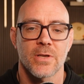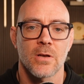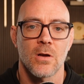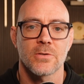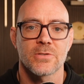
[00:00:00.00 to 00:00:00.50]
And
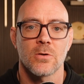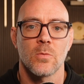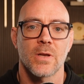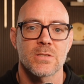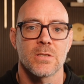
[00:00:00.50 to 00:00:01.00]
also
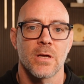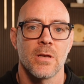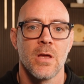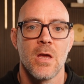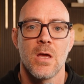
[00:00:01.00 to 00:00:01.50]
when it's
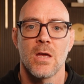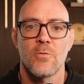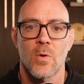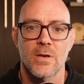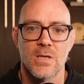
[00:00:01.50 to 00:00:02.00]
done, if
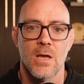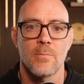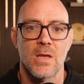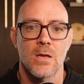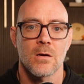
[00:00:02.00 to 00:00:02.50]
you want to DM
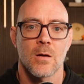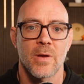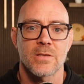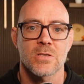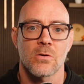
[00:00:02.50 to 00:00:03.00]
me on
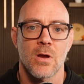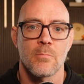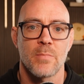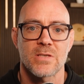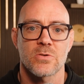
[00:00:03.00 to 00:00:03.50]
my
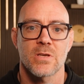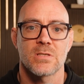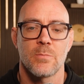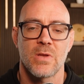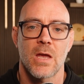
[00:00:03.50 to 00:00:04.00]
Instagram, Best
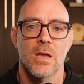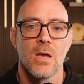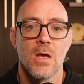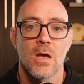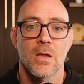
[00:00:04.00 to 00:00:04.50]
Dressed CPA,
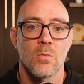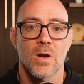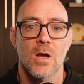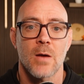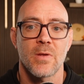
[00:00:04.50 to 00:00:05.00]
and you
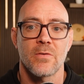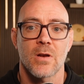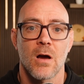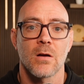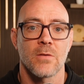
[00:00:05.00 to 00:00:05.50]
want a copy of
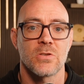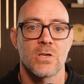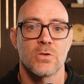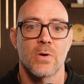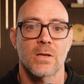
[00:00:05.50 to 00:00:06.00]
it, I'll give it
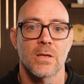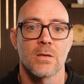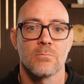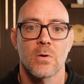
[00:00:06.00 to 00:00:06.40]
to you directly.